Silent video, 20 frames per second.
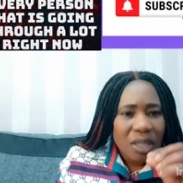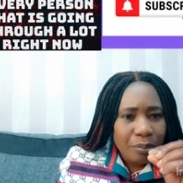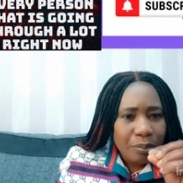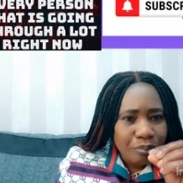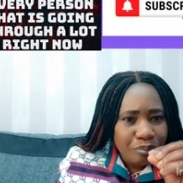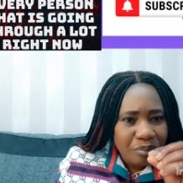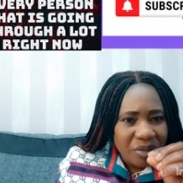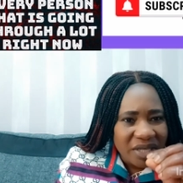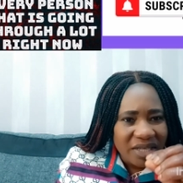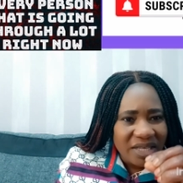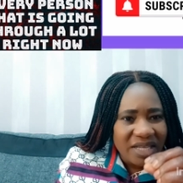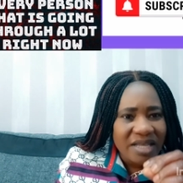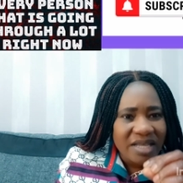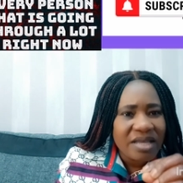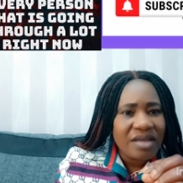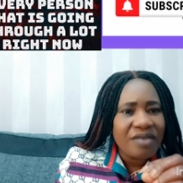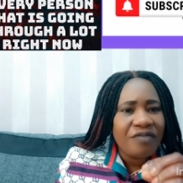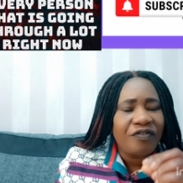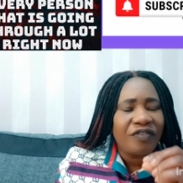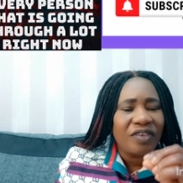
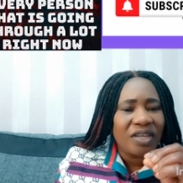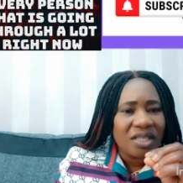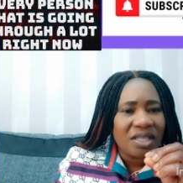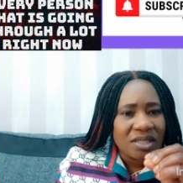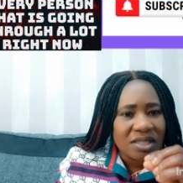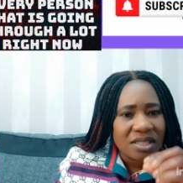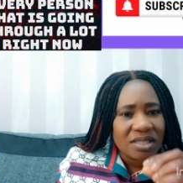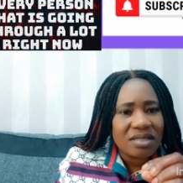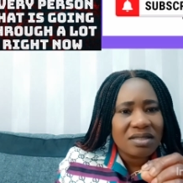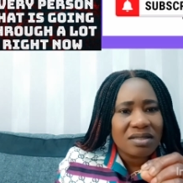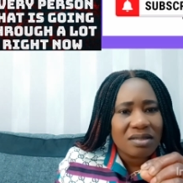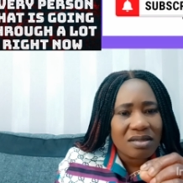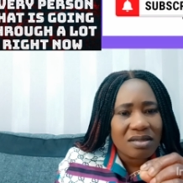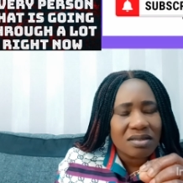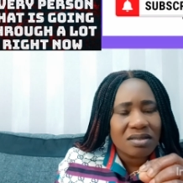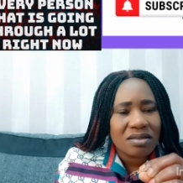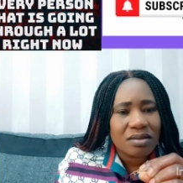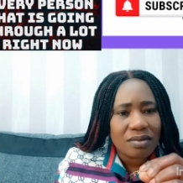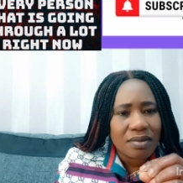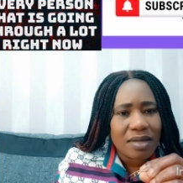Believe in
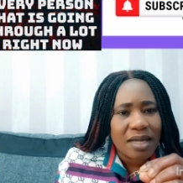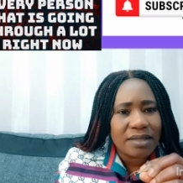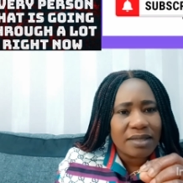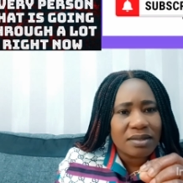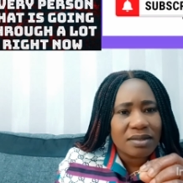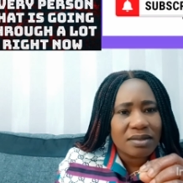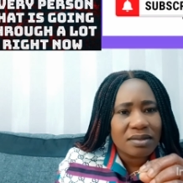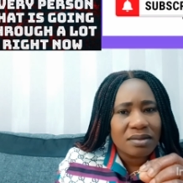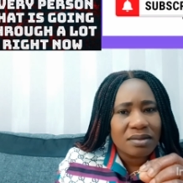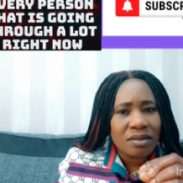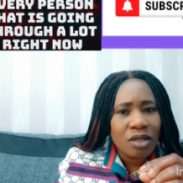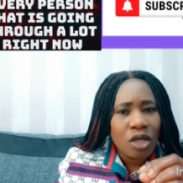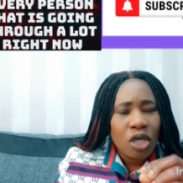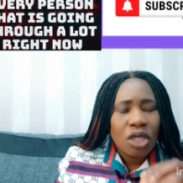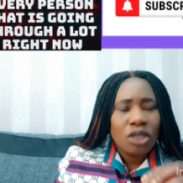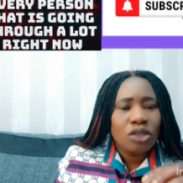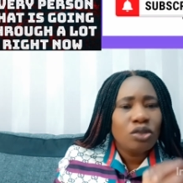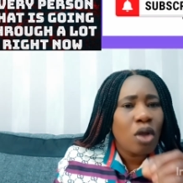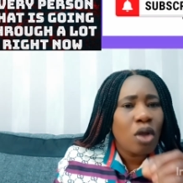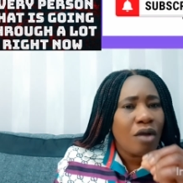Jesus Christ.
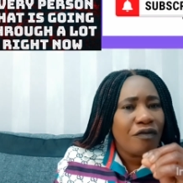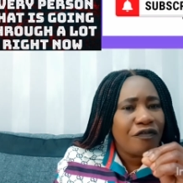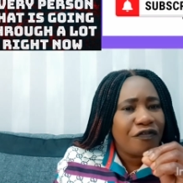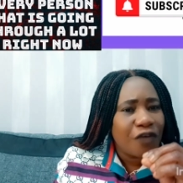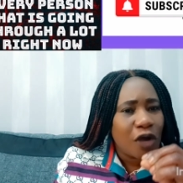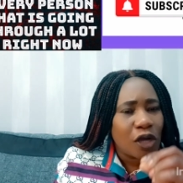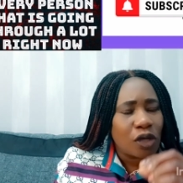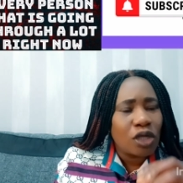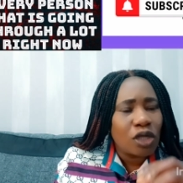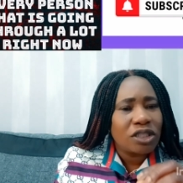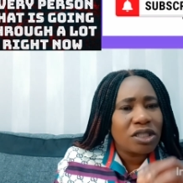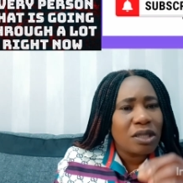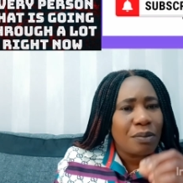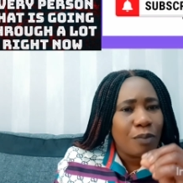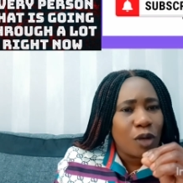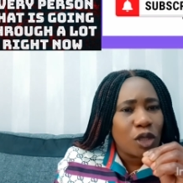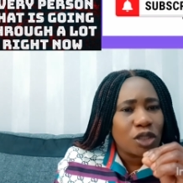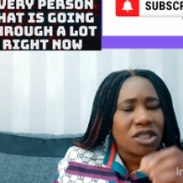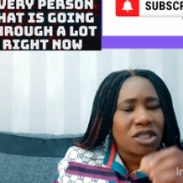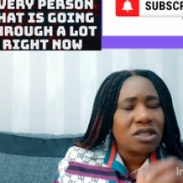Don't follow the
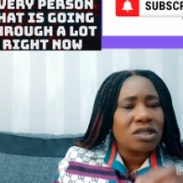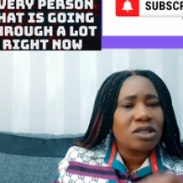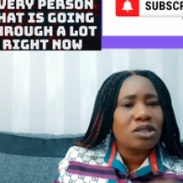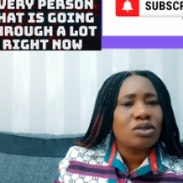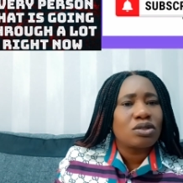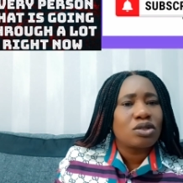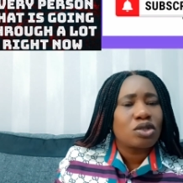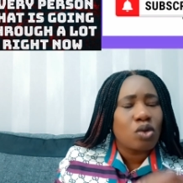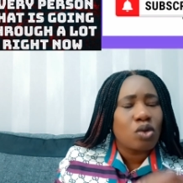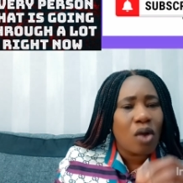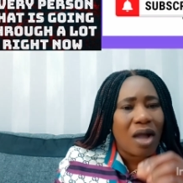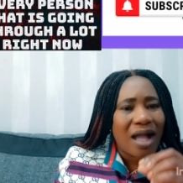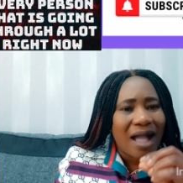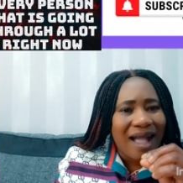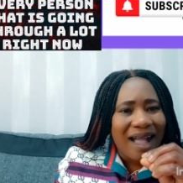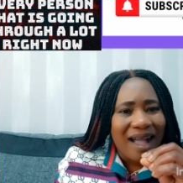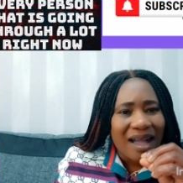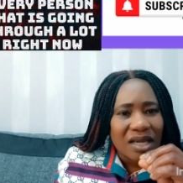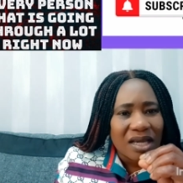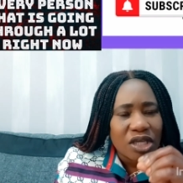multitude to
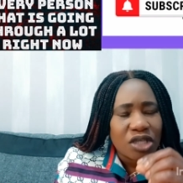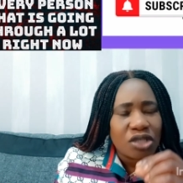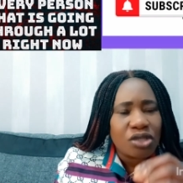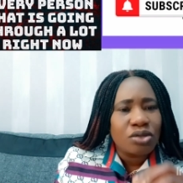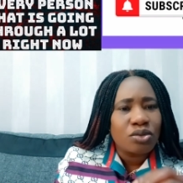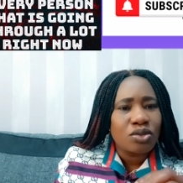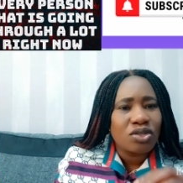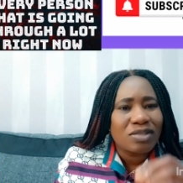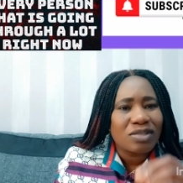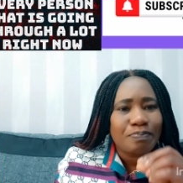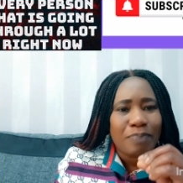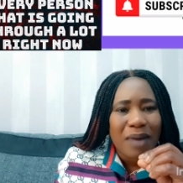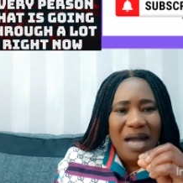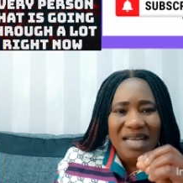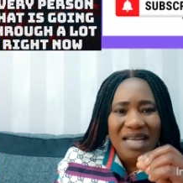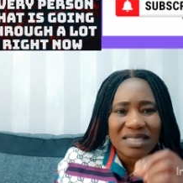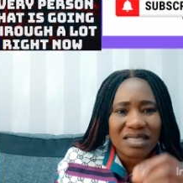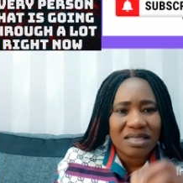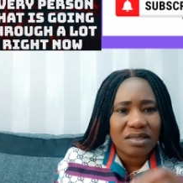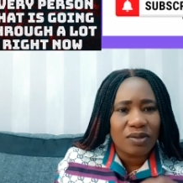accuse
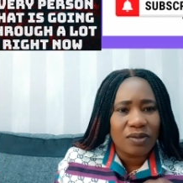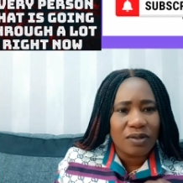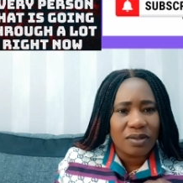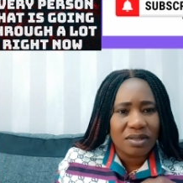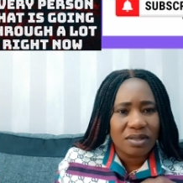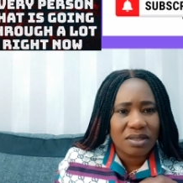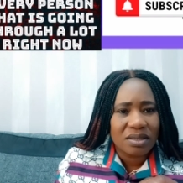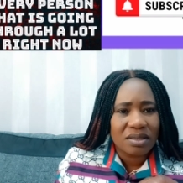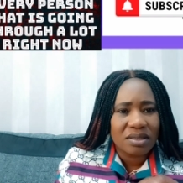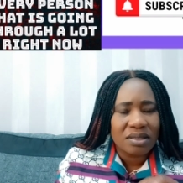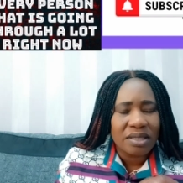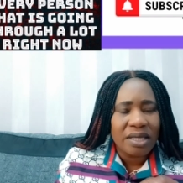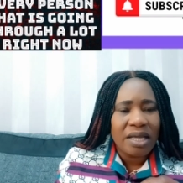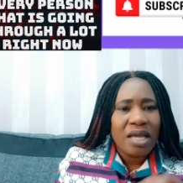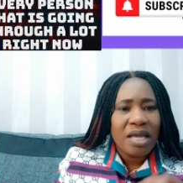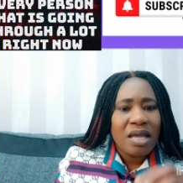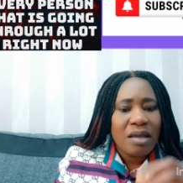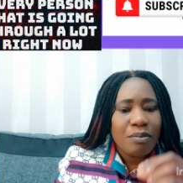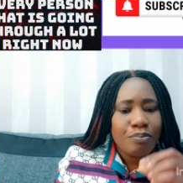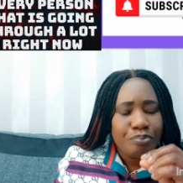pastors.
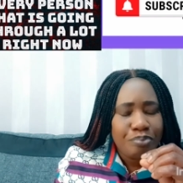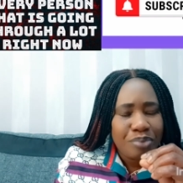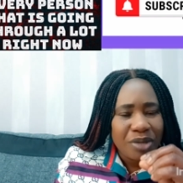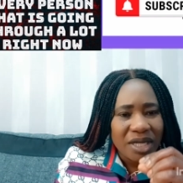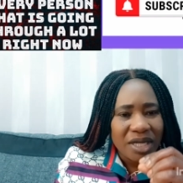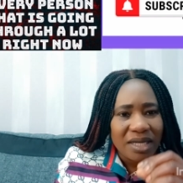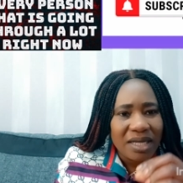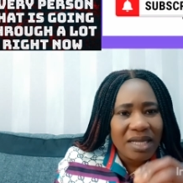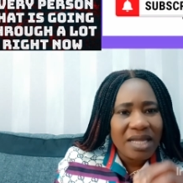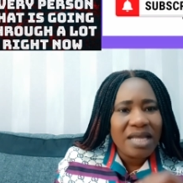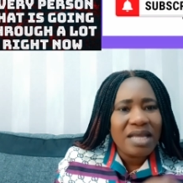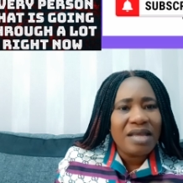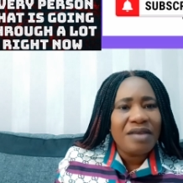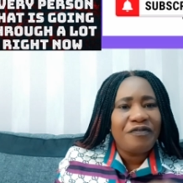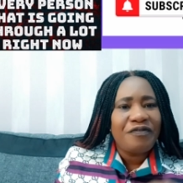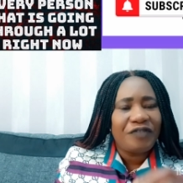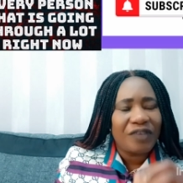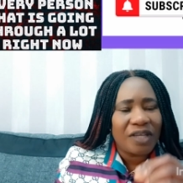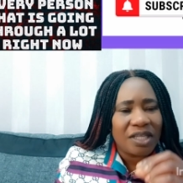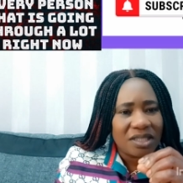
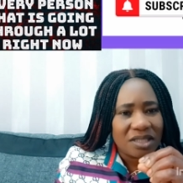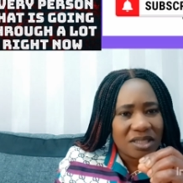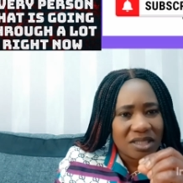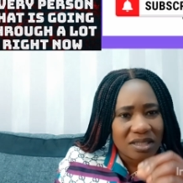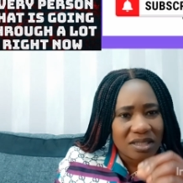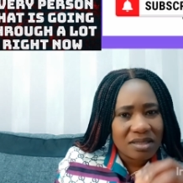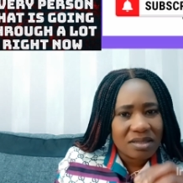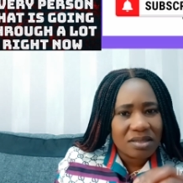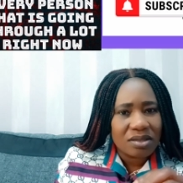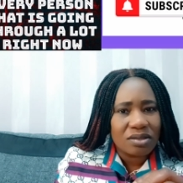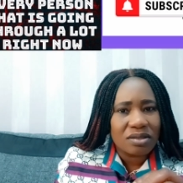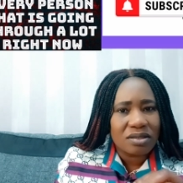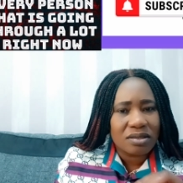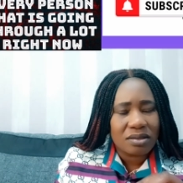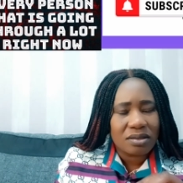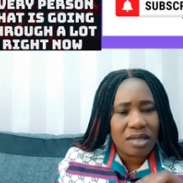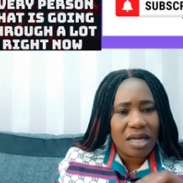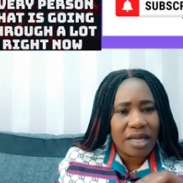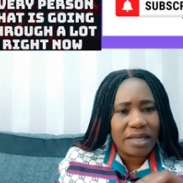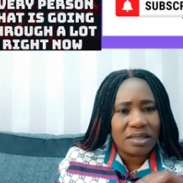Believe in Jesus
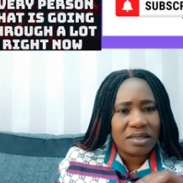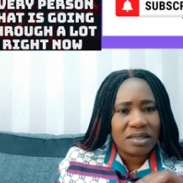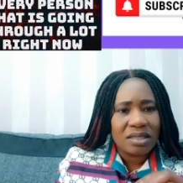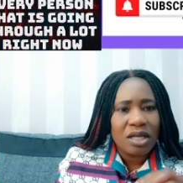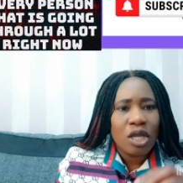Christ.